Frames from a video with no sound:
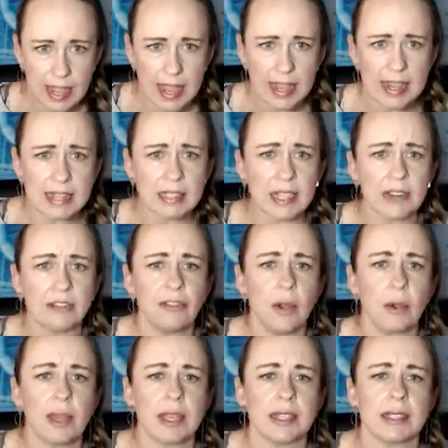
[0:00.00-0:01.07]
And it's going to
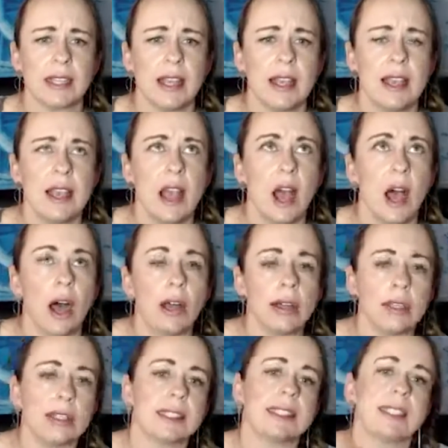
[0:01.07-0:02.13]
focus
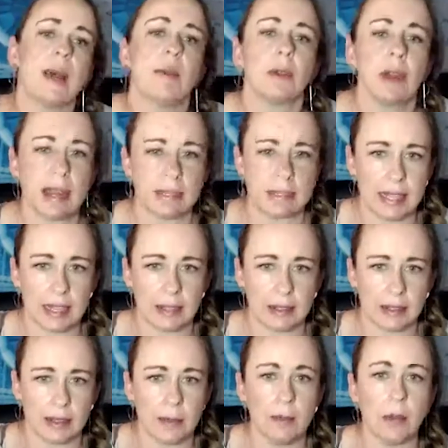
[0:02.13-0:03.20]
on summarizing
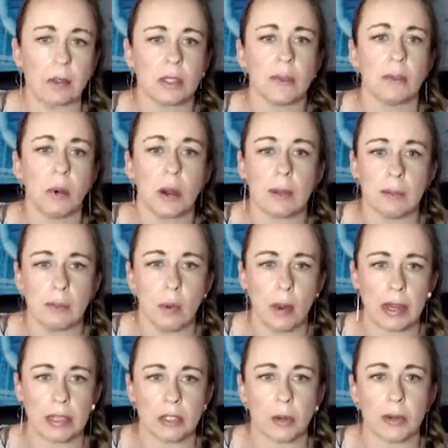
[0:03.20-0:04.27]
the most important
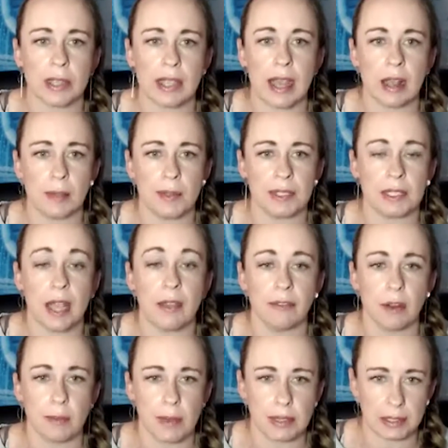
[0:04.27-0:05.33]
points or key elements of
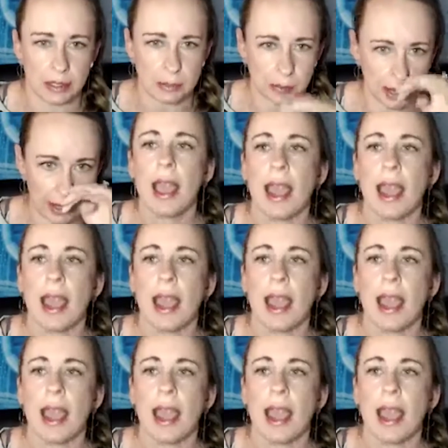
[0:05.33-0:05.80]
your business plan.